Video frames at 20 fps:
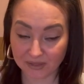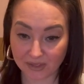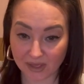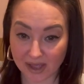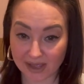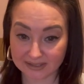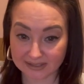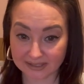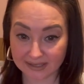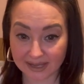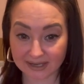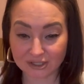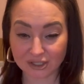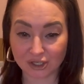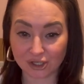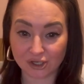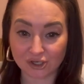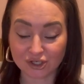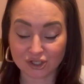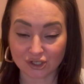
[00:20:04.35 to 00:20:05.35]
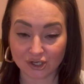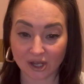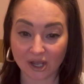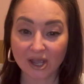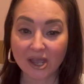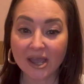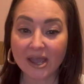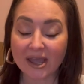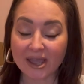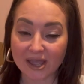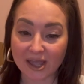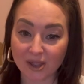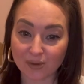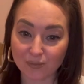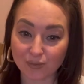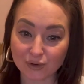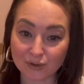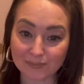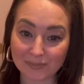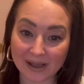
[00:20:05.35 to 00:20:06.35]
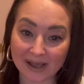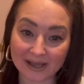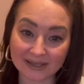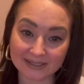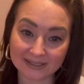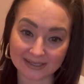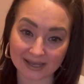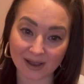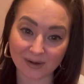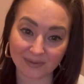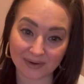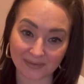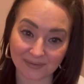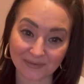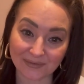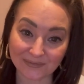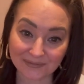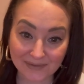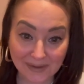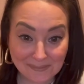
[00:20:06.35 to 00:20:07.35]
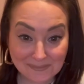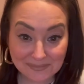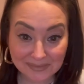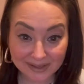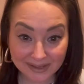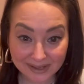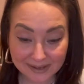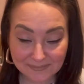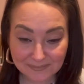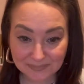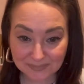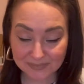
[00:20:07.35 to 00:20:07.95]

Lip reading: as an executioner, it would pass down in the family.